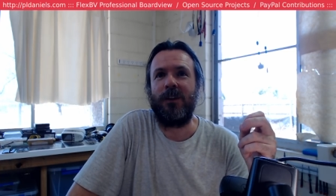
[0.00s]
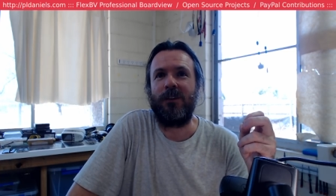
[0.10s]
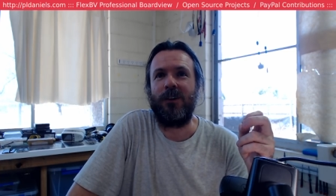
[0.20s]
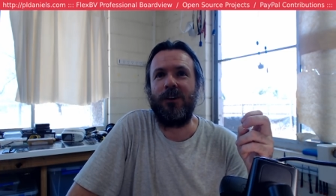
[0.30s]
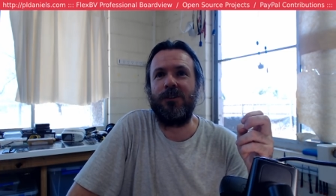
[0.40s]

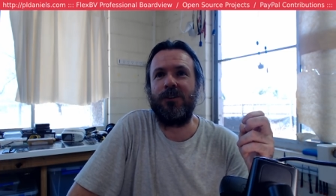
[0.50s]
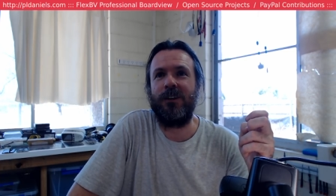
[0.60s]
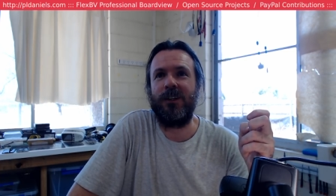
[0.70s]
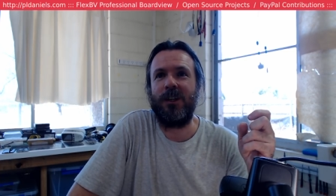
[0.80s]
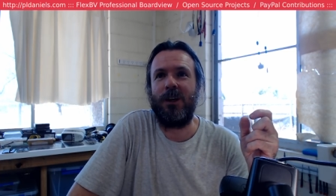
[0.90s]

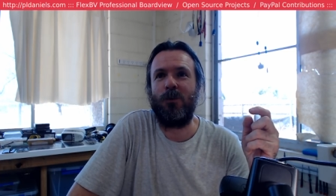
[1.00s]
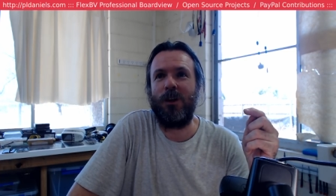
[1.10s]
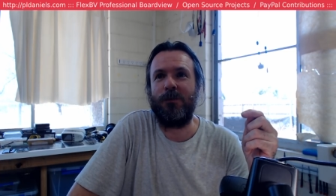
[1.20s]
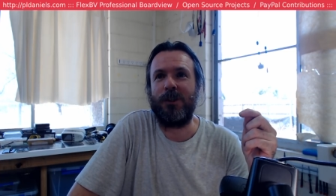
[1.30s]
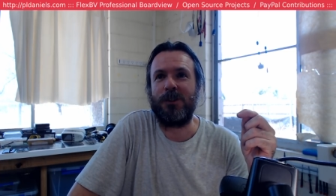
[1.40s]
Andre, our
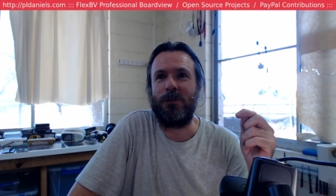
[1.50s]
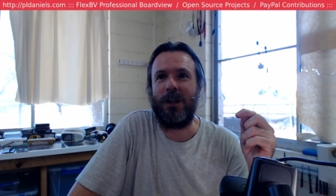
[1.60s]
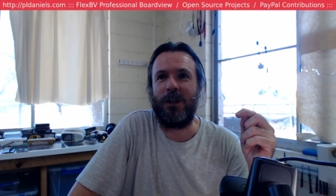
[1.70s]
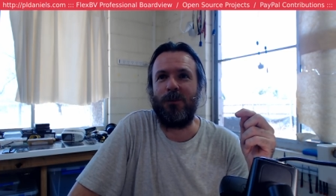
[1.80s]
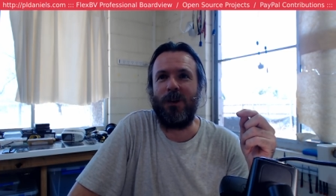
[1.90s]
wife beaters are
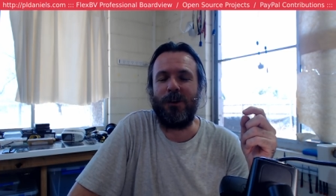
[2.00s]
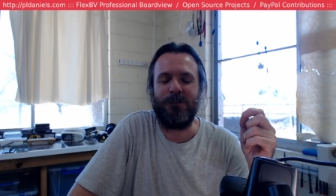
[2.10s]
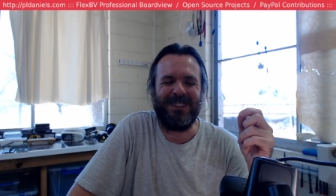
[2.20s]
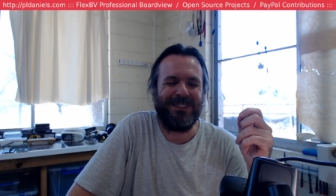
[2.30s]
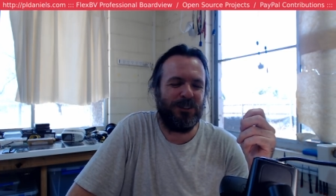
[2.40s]
plain white.
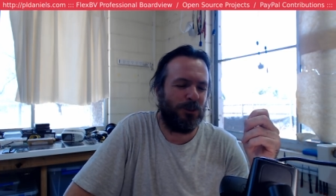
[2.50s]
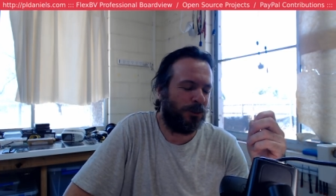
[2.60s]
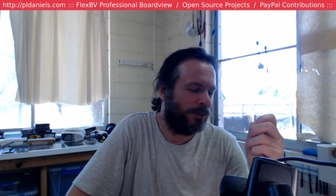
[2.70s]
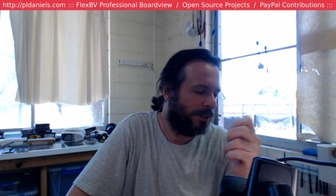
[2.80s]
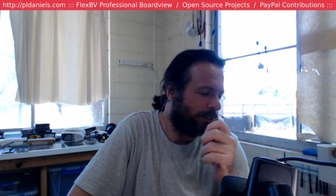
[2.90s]

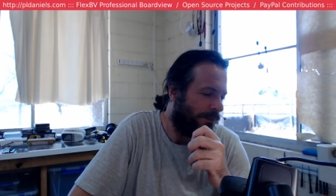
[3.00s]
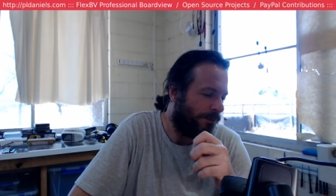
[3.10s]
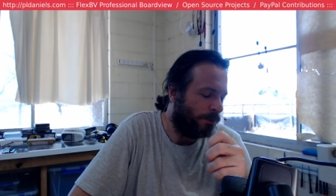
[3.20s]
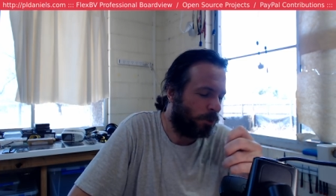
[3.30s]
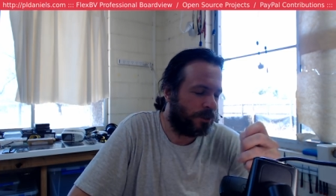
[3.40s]
Ew, that's
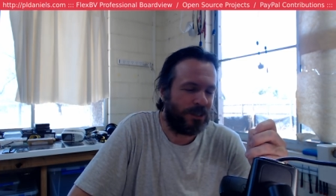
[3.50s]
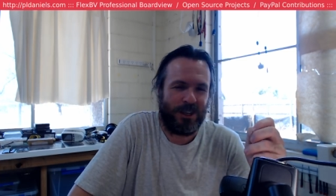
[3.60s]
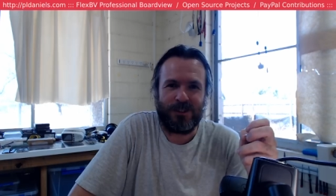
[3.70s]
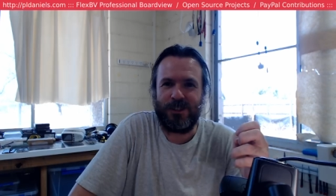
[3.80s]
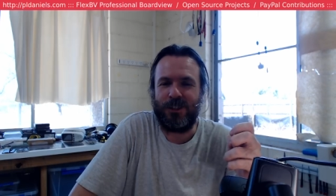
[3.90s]
even more
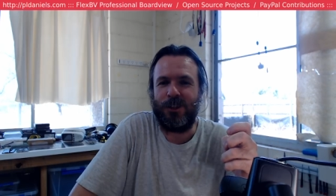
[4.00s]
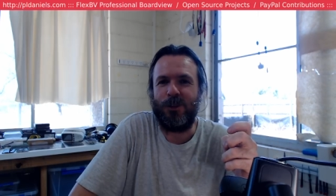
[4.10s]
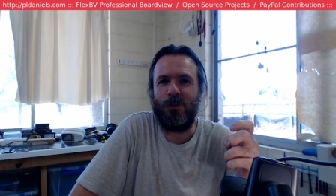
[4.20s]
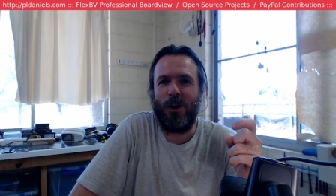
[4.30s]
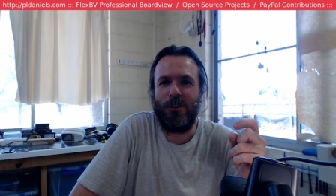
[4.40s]
disgusting, you
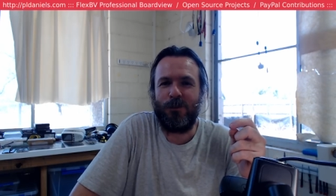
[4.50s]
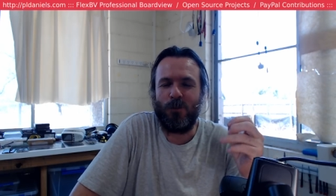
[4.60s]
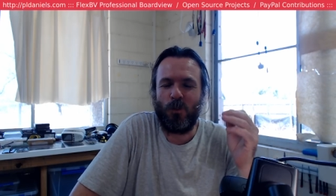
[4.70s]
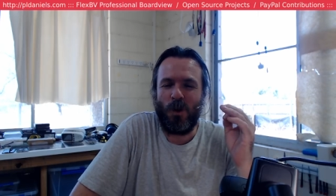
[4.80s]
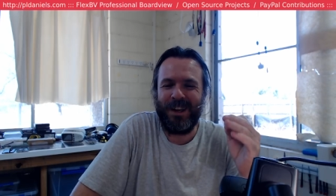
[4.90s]
know. White
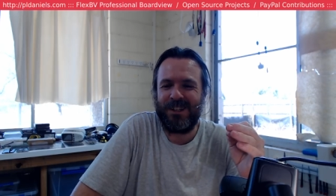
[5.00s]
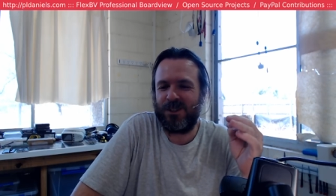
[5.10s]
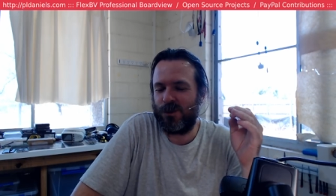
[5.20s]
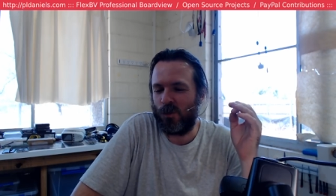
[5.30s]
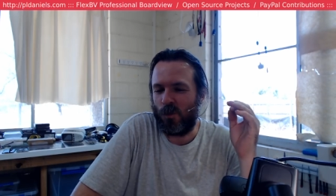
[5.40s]
white
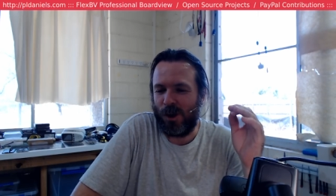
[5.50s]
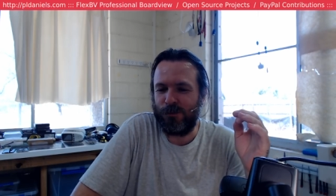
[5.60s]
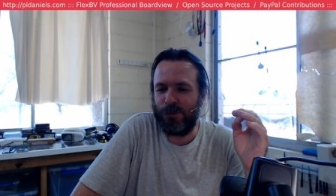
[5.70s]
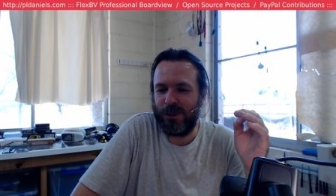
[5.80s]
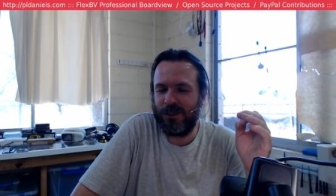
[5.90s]

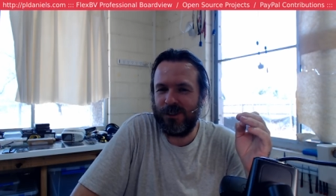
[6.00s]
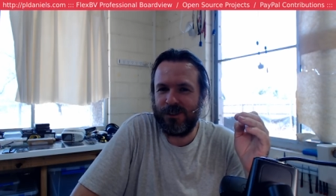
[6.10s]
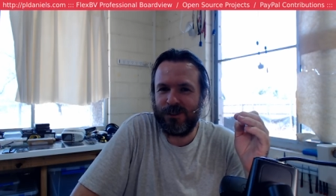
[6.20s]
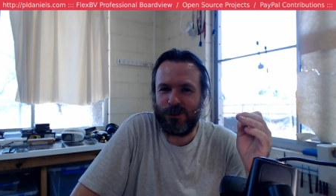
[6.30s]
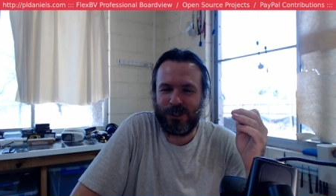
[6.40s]
wife
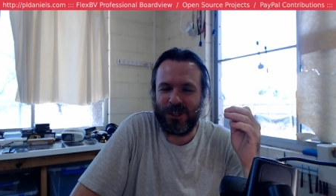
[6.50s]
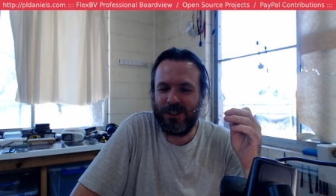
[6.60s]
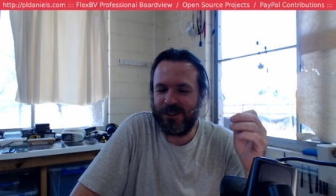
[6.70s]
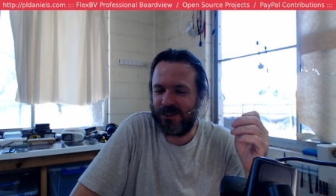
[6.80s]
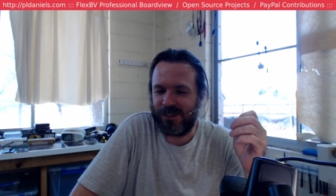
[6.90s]
beaters,
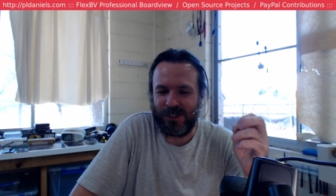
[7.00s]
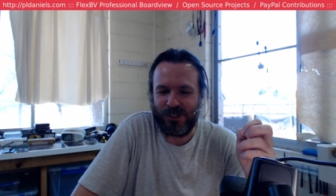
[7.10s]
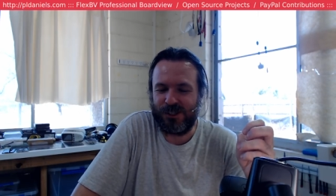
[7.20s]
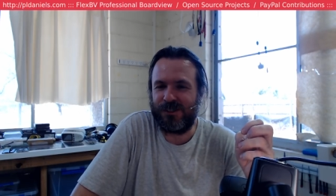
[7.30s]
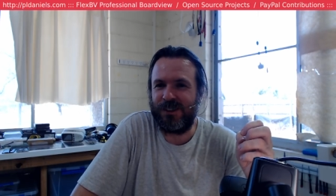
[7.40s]
singlets, are
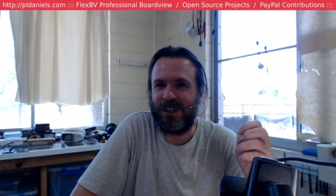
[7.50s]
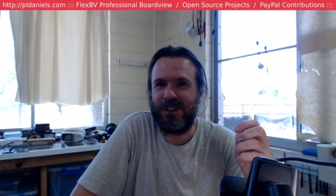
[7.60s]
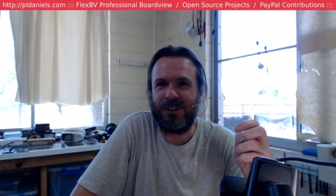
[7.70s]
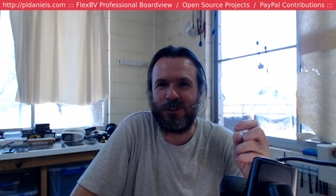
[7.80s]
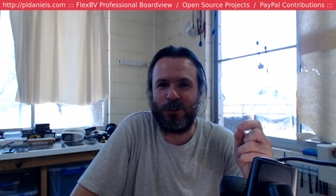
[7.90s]
just
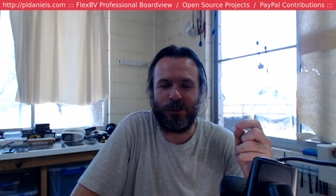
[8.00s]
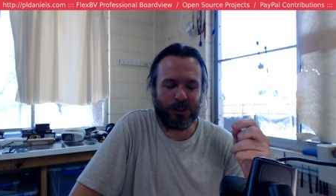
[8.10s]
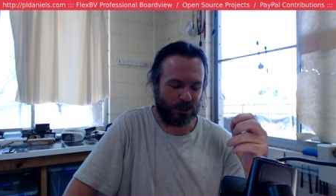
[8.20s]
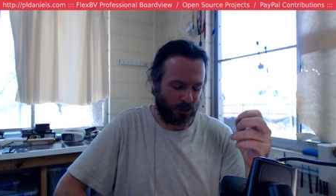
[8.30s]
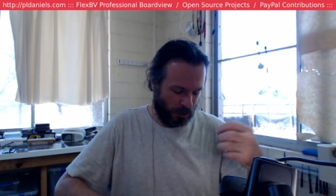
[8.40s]
hideous looking
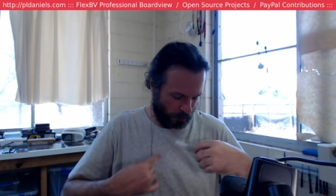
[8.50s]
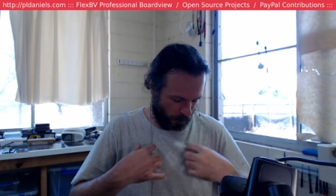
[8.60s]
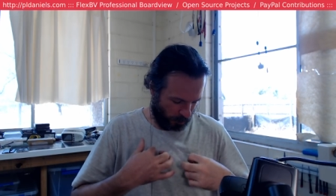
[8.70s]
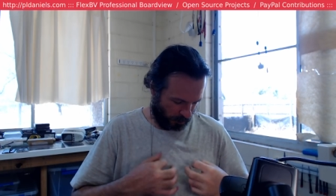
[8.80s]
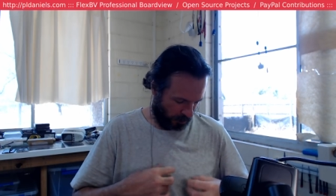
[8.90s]
things because, you know, they've
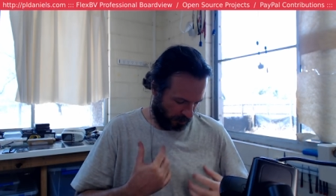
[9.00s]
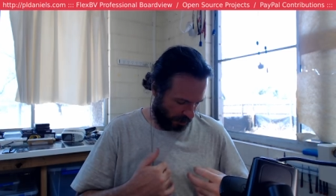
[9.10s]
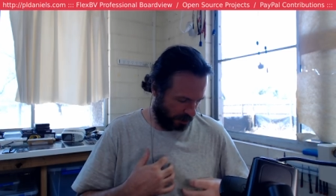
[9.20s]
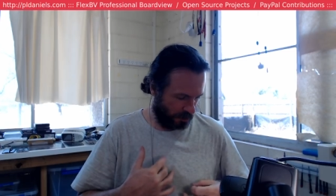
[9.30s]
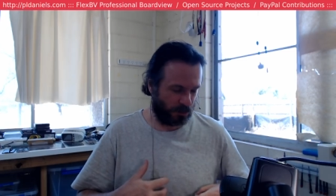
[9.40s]
always got
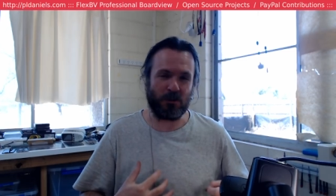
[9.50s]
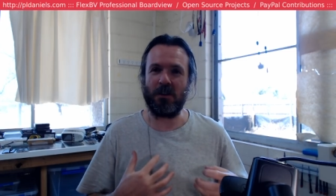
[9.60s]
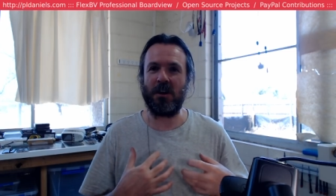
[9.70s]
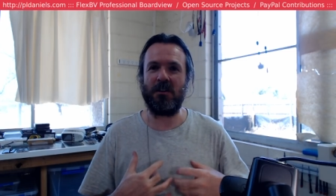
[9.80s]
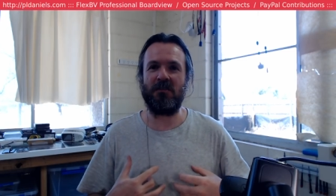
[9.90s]
stains all
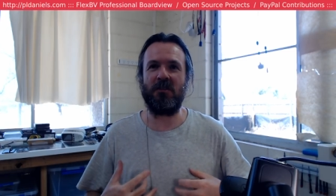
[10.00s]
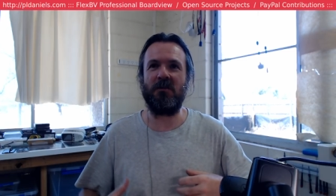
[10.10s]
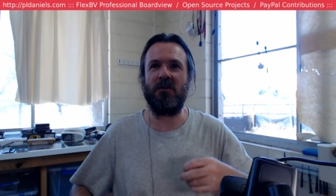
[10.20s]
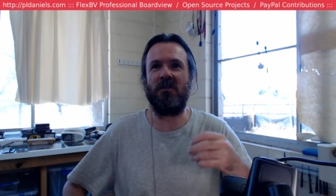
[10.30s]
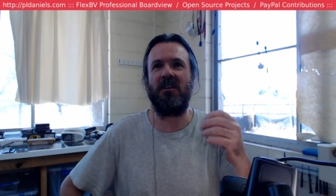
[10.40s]
over them
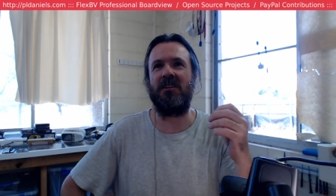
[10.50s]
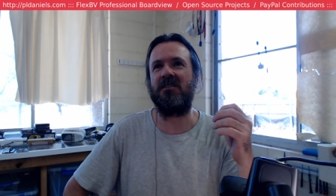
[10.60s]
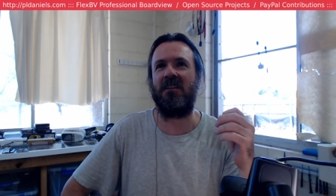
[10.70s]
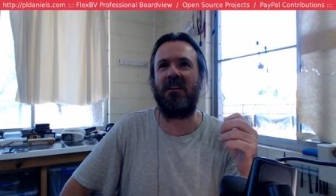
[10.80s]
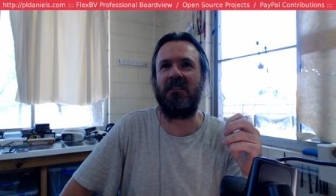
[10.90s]
and all that. It's
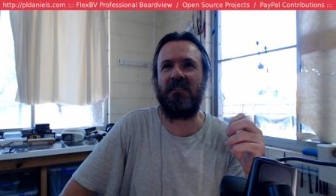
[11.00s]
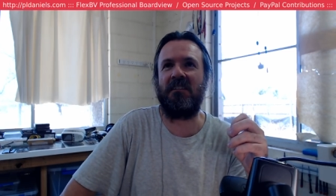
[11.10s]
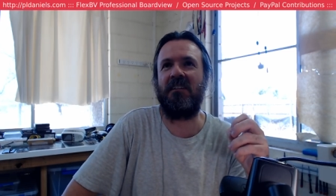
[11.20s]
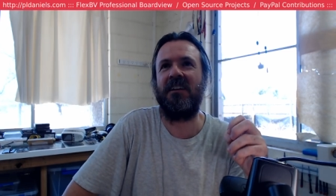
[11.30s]
like, ugh,